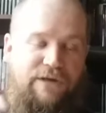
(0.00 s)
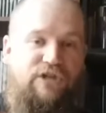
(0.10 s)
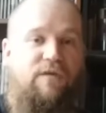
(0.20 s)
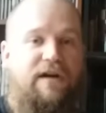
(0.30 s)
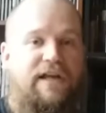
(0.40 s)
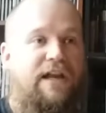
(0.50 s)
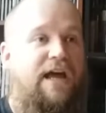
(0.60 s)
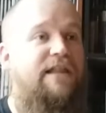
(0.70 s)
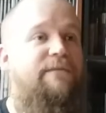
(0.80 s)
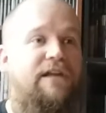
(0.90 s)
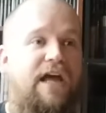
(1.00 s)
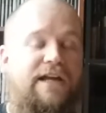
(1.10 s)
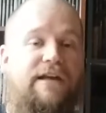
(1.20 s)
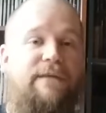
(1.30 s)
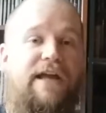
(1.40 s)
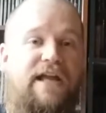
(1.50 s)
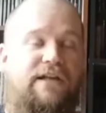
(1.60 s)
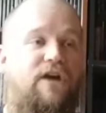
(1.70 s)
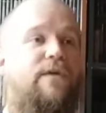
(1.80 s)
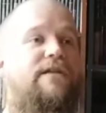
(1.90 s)
twenty in line. Then we lined up, and I got to
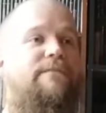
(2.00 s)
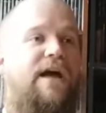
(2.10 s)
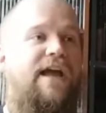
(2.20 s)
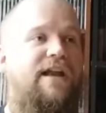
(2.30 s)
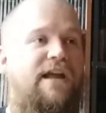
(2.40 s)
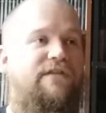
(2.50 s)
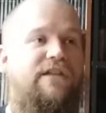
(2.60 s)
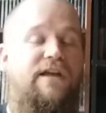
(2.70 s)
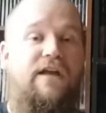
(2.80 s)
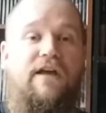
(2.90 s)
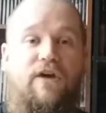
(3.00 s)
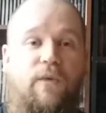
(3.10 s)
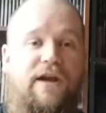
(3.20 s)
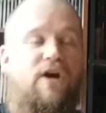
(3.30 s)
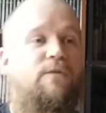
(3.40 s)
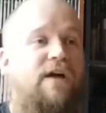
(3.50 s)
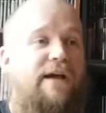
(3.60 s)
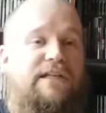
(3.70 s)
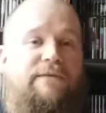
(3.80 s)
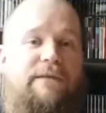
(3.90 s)
go in, buy it, and everything. Went home. I
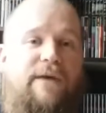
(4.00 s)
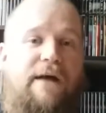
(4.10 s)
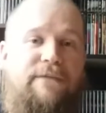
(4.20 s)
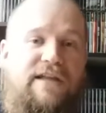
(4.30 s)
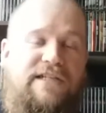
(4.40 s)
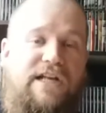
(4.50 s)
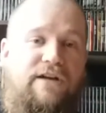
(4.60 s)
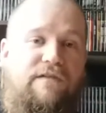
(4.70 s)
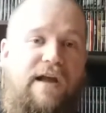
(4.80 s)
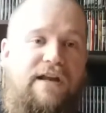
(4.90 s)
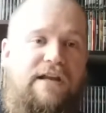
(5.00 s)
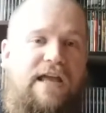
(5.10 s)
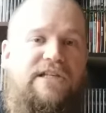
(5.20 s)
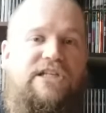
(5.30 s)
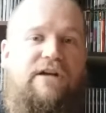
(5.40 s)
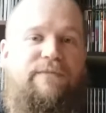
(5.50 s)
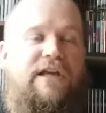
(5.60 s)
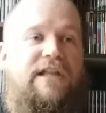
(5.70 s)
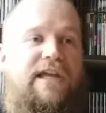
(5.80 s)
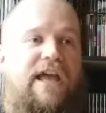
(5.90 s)
was able to pop that sucker right in and start
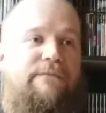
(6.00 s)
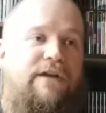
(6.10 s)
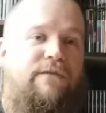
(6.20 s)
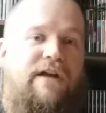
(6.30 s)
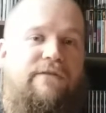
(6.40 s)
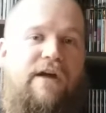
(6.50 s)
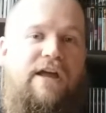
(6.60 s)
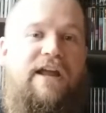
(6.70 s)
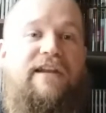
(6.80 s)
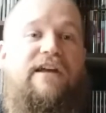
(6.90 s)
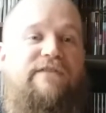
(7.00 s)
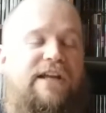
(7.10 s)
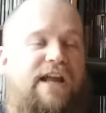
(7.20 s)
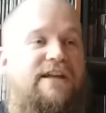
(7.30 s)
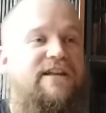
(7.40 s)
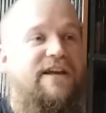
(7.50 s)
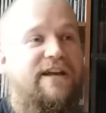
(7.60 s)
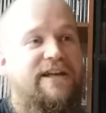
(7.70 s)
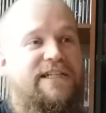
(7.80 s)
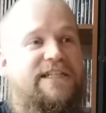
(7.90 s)
playing the campaign right away. I loved it. And I
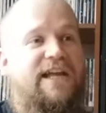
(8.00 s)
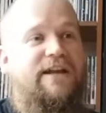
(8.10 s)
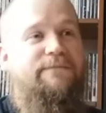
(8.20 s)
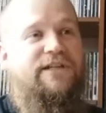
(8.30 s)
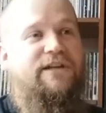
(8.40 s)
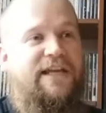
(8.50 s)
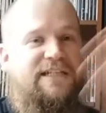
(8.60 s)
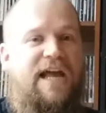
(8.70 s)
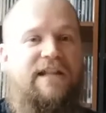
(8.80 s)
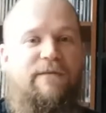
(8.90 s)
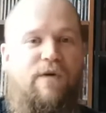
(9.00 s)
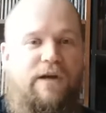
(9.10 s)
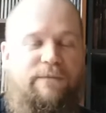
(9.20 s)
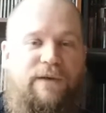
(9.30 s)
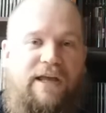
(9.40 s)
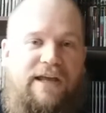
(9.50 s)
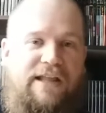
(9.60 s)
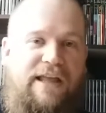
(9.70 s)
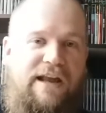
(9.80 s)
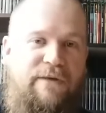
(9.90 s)
stayed up till like ten in the morning playing,
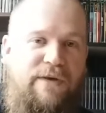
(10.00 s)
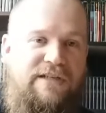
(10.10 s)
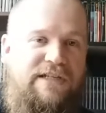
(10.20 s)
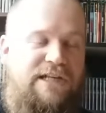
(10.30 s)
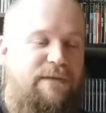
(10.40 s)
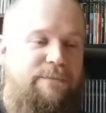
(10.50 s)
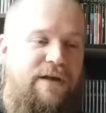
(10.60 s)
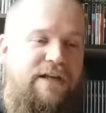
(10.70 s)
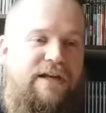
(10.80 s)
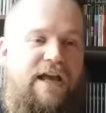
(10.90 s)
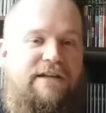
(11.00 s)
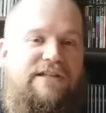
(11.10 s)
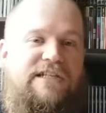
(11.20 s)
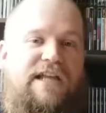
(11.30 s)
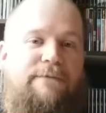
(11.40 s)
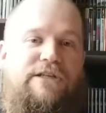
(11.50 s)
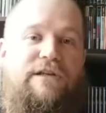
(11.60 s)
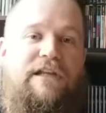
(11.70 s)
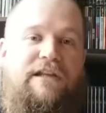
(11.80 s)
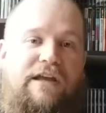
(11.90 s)
and then I went to see My buddy and I just
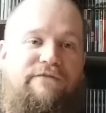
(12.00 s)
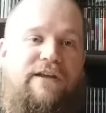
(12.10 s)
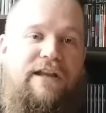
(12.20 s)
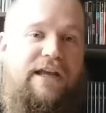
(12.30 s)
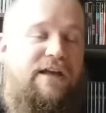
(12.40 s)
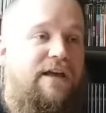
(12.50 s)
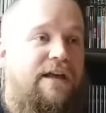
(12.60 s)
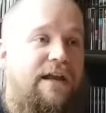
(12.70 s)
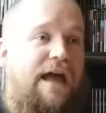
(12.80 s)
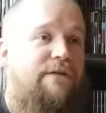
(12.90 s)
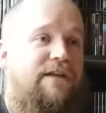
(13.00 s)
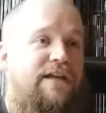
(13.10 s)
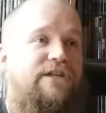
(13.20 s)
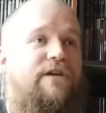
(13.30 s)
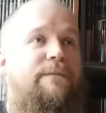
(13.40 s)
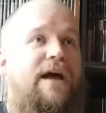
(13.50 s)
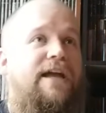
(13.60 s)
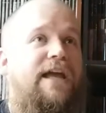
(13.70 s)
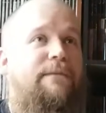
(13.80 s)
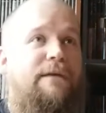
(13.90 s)
absolutely loved it. Like nowadays, you go buy a
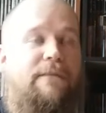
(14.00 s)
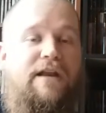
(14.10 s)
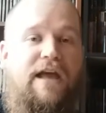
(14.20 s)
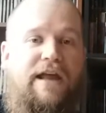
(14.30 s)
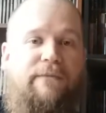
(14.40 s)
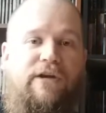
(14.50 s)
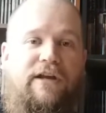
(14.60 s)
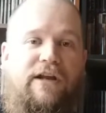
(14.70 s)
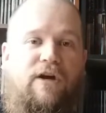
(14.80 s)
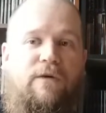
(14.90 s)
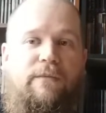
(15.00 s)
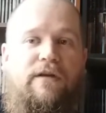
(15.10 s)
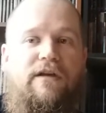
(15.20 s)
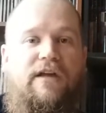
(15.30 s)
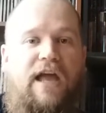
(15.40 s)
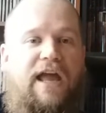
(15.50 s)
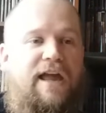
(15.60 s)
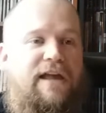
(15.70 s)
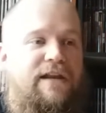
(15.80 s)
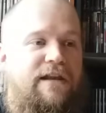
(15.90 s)
game at midnight, I bring it home,
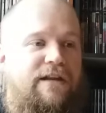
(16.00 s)
and